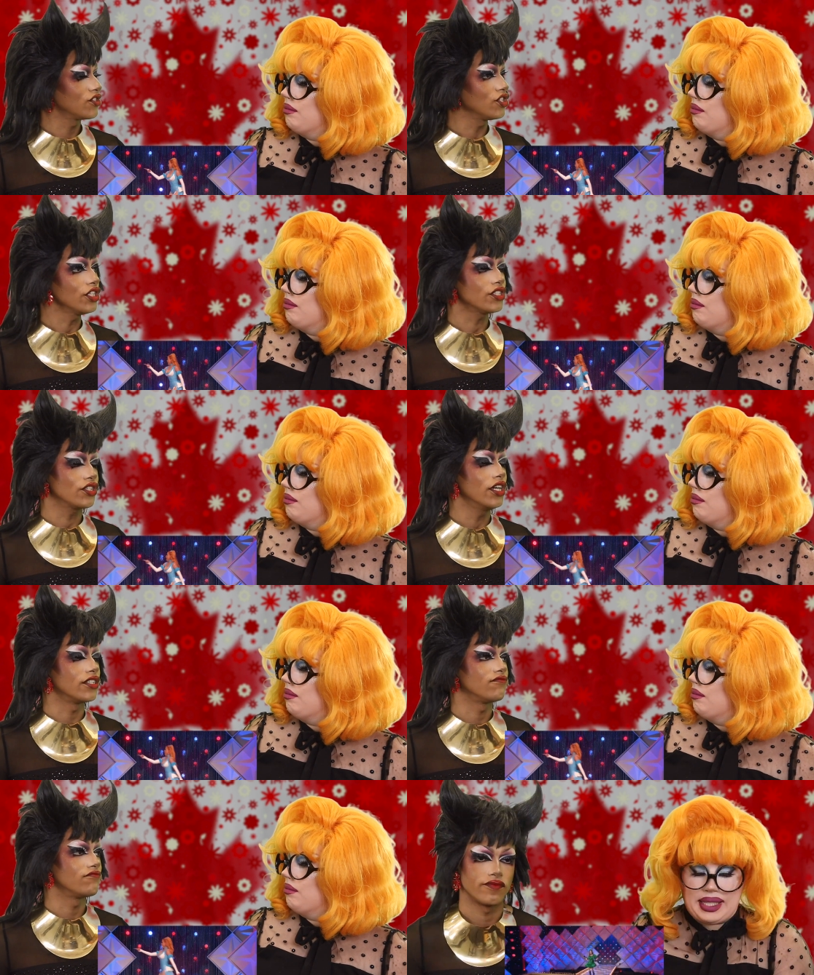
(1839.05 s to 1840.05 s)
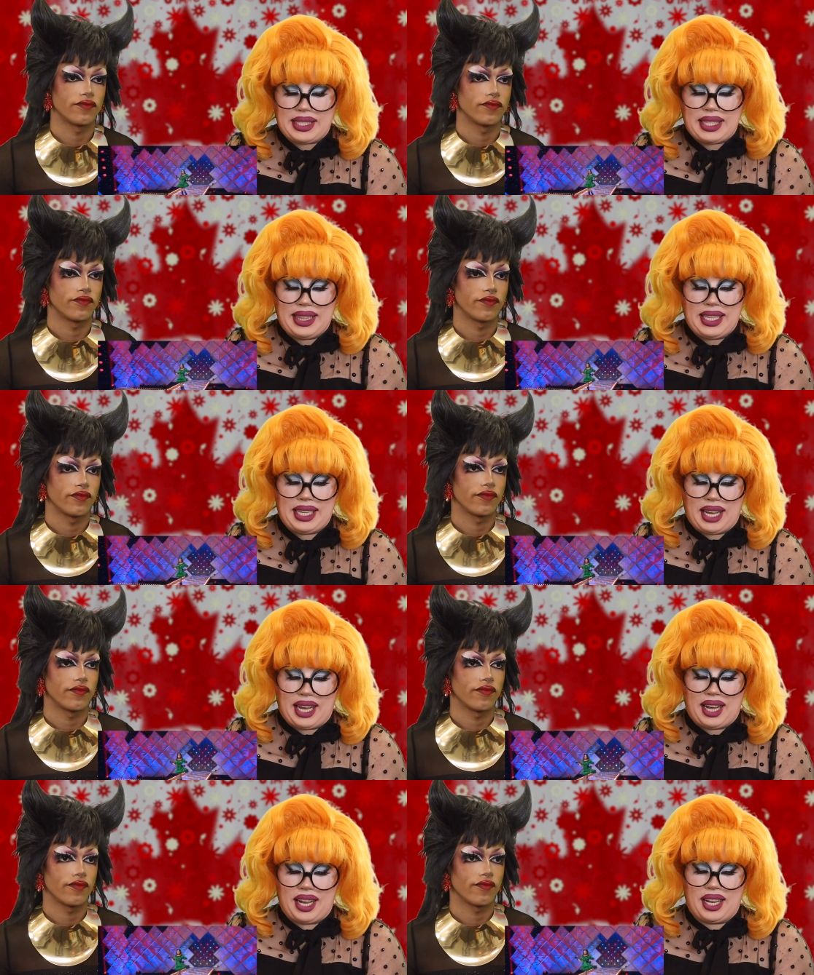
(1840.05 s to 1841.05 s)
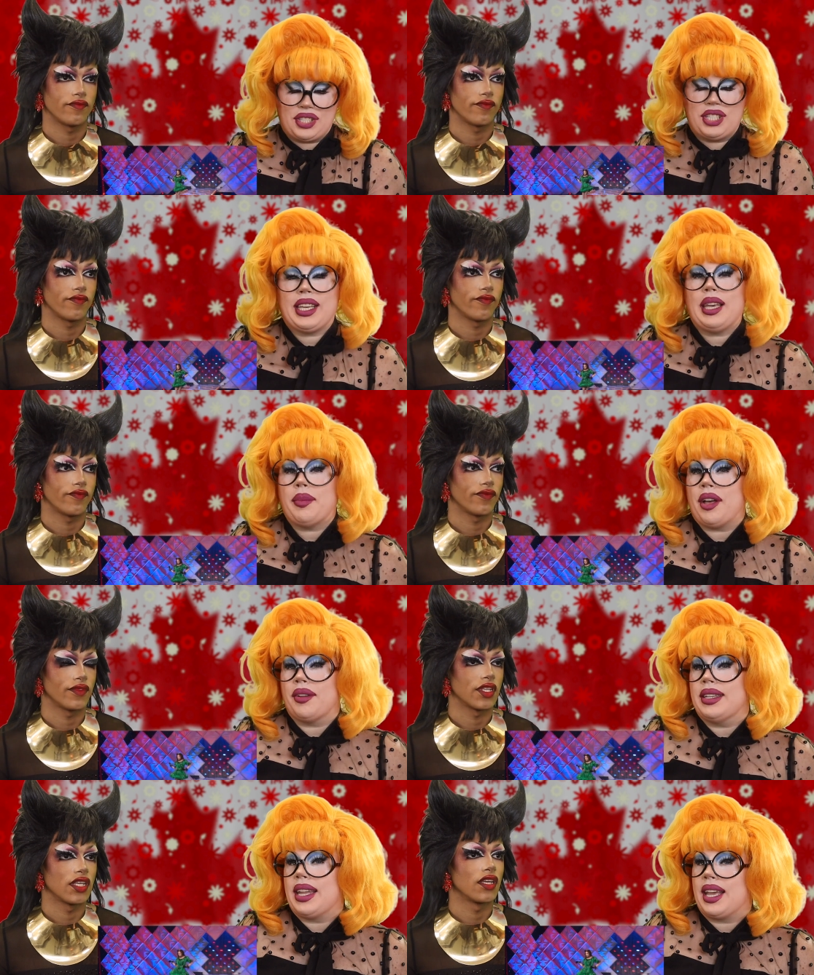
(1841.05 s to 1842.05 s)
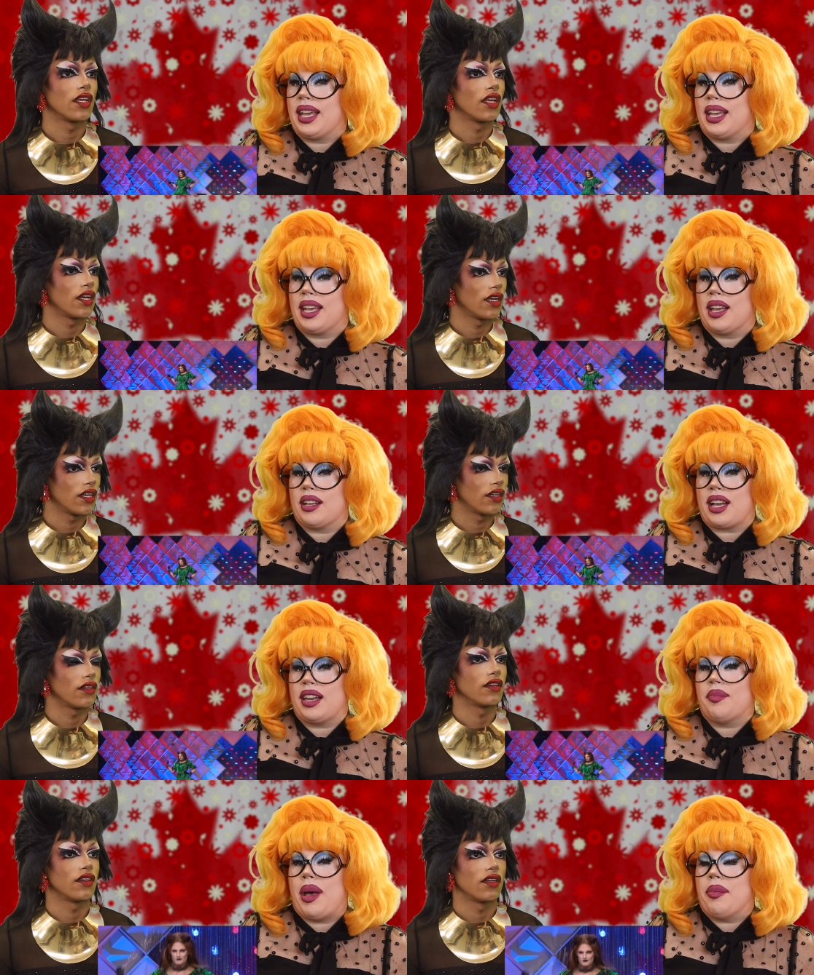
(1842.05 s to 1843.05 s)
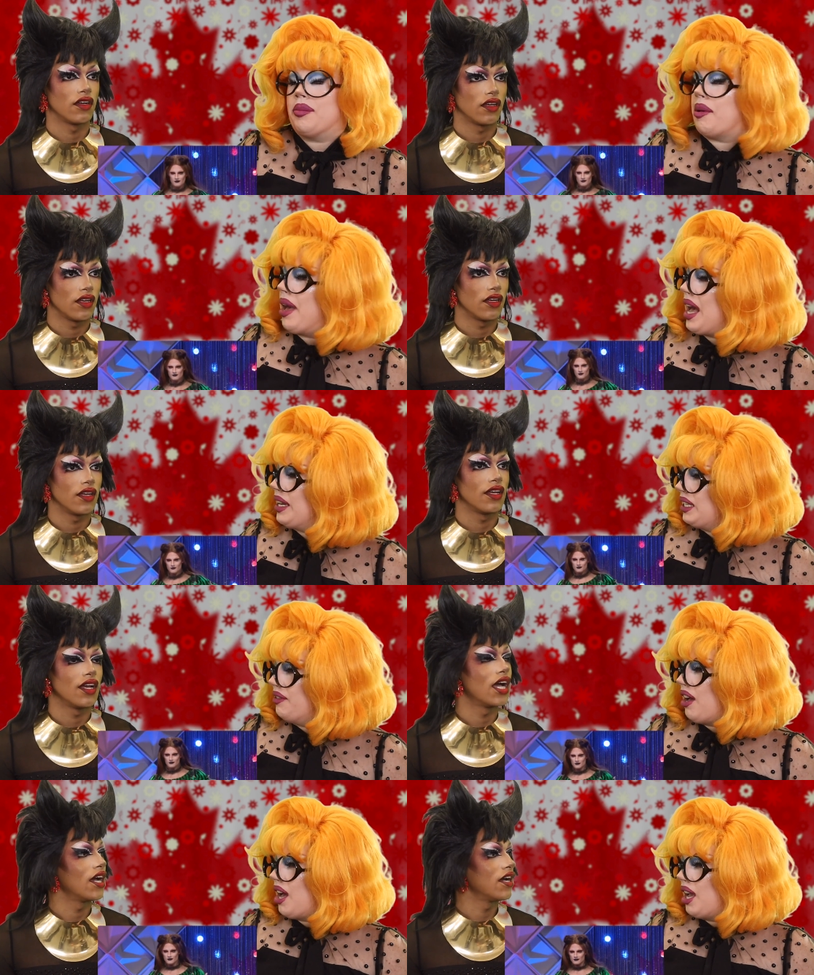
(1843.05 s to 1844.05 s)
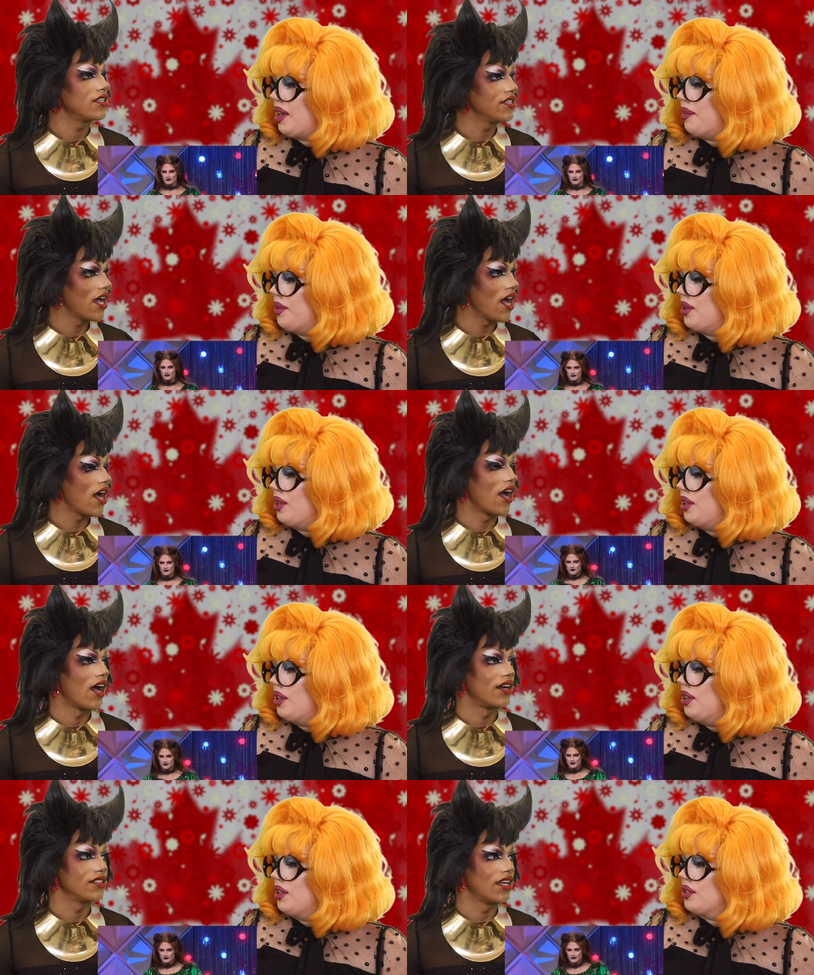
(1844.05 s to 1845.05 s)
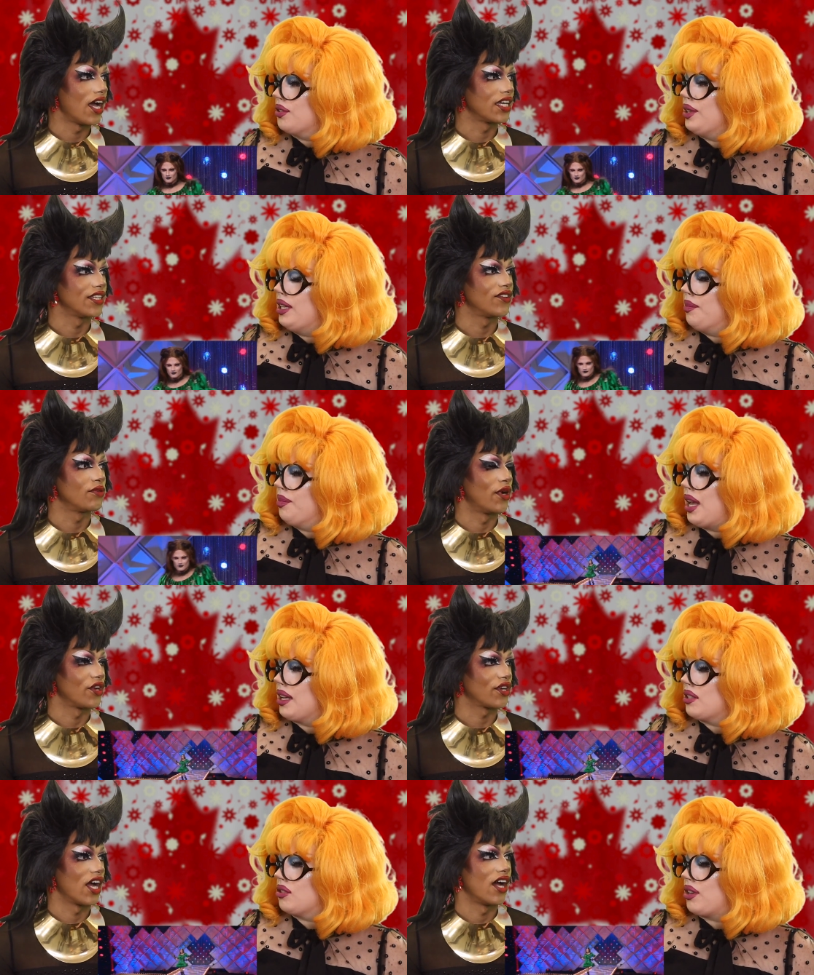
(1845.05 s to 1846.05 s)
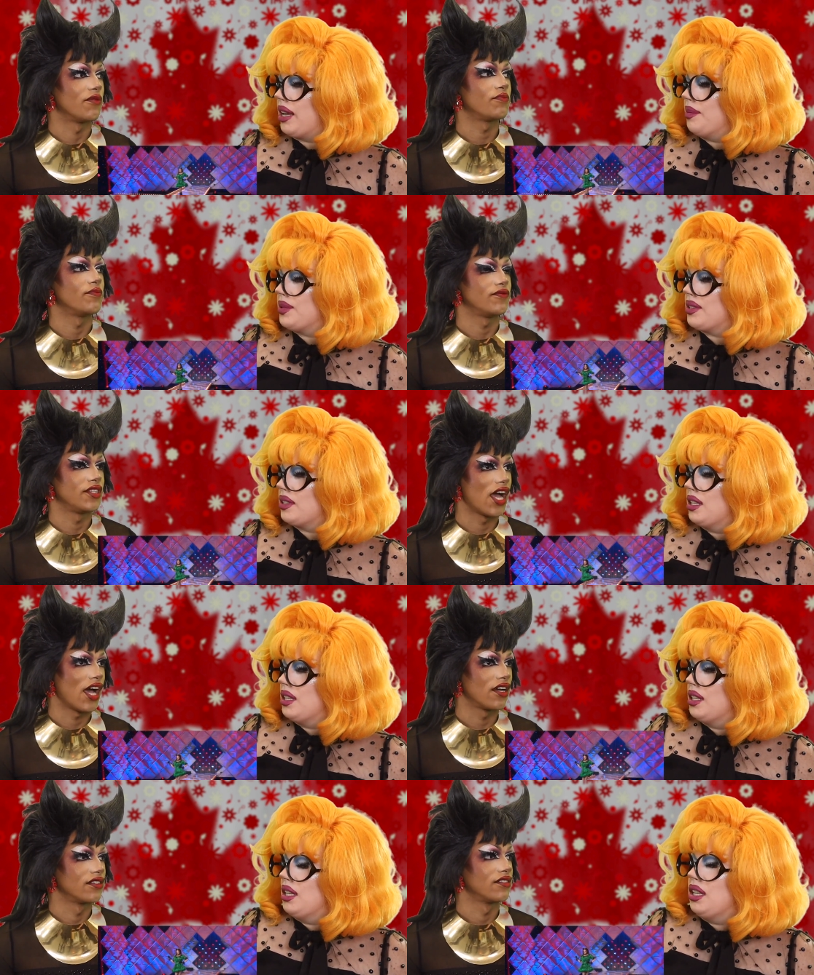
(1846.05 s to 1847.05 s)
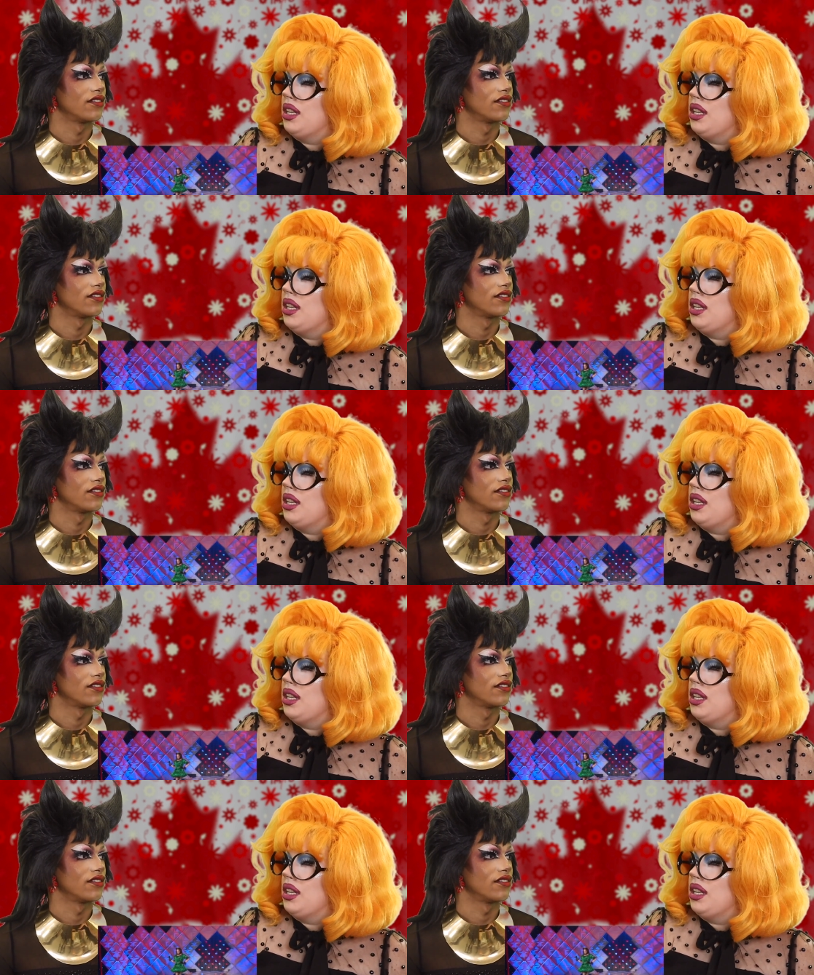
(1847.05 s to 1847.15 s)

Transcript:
Speaker 1: she looked good. Synthia, she came out in a kind of peppermint patty vibe. Yeah,
Speaker 2: yeah, green and black buttercup. stripes. Yeah.